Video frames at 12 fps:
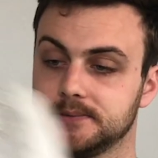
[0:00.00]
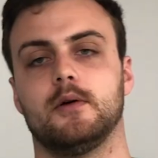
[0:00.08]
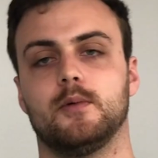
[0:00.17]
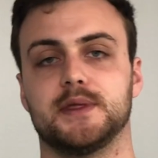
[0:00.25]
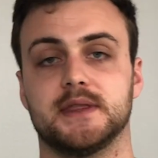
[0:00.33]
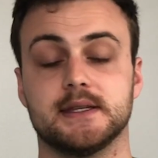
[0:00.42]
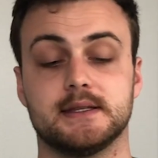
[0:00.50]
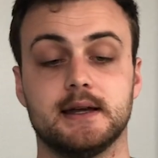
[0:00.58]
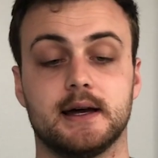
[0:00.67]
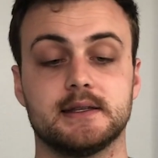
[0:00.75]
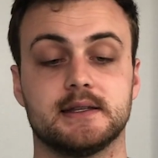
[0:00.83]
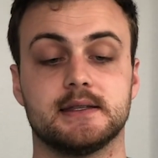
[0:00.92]
What this
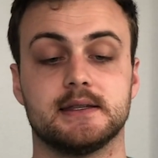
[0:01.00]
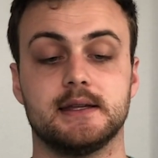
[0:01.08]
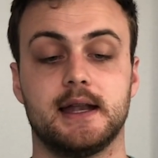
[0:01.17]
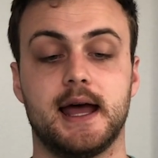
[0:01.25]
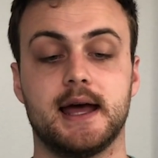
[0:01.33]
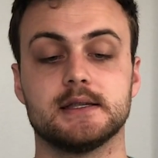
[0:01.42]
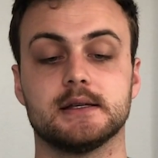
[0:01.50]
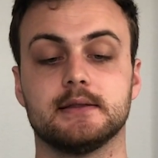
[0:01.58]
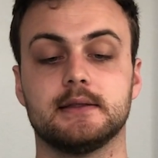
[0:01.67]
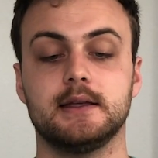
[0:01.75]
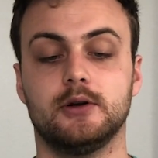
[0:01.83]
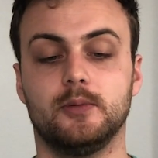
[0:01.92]
does is it adds a
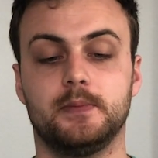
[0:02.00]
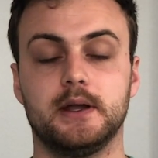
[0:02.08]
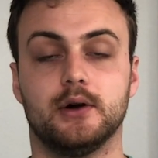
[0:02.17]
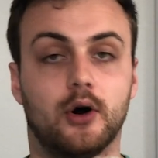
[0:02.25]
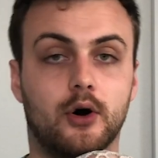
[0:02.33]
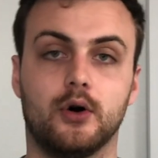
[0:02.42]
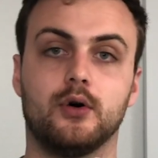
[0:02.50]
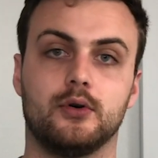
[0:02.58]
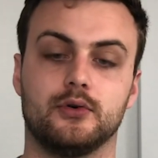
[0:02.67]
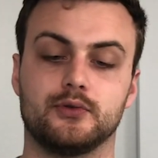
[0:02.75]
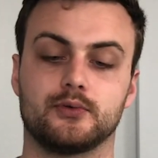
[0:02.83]
little bit of hold